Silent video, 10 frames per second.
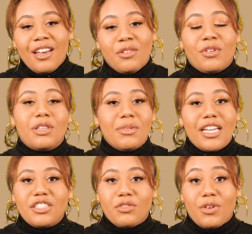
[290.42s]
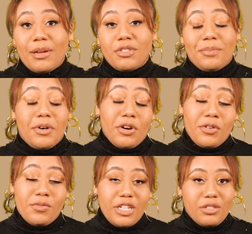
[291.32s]
Rhythm Nation wrapped up
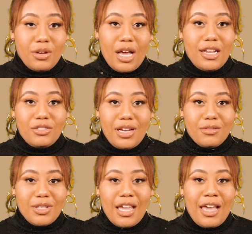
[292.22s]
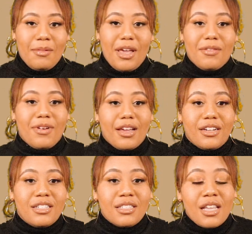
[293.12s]
her original contract with AMA
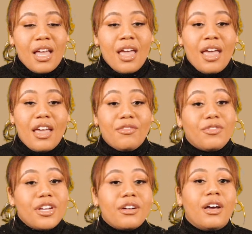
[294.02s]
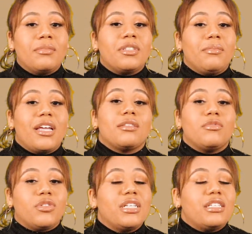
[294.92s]
Records and freed her up to make
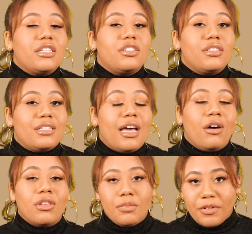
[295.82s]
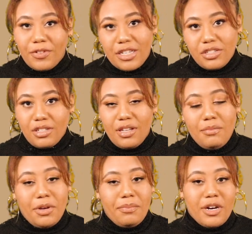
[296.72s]
some transitions not only professionally
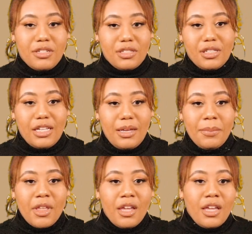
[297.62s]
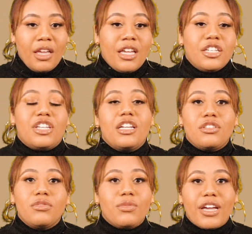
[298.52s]
but personally.
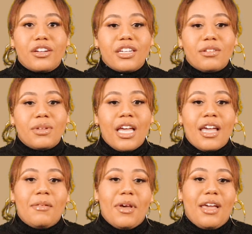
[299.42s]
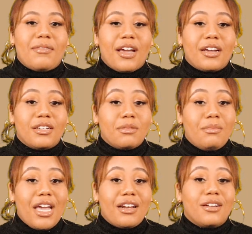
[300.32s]
Janet's new record deal with AMA Records
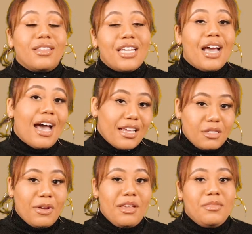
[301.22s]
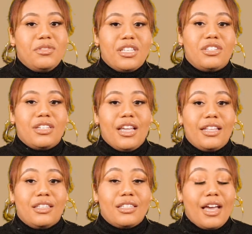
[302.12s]
made her the highest paid musician
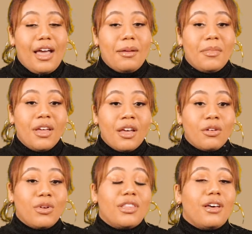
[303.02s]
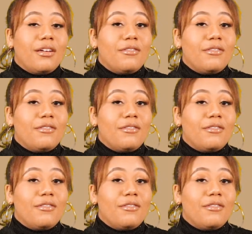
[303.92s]
at the time with a